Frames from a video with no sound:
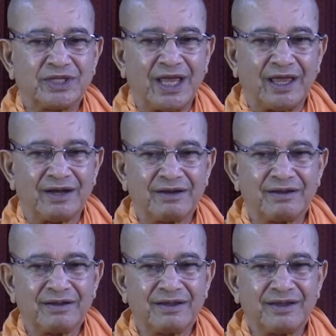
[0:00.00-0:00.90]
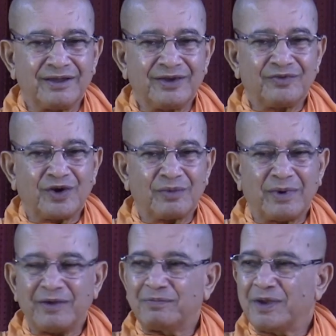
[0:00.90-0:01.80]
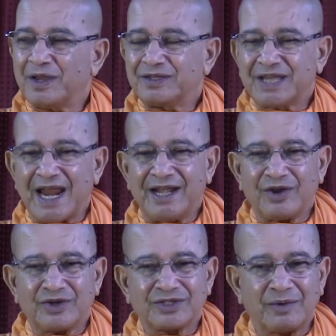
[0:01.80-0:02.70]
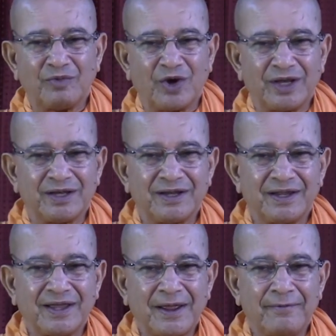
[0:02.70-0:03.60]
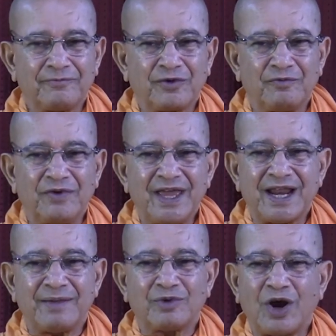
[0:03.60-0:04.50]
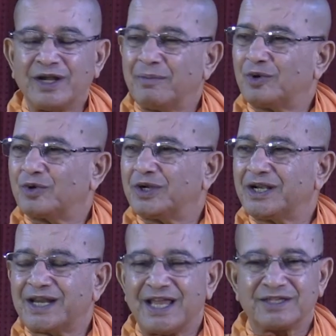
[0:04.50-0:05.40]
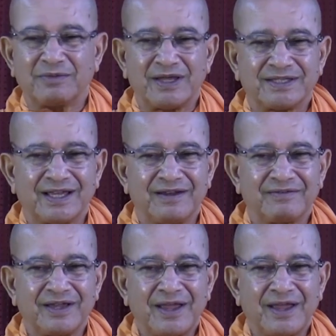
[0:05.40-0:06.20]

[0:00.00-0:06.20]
there for my child or someone from where I am not able to detach myself.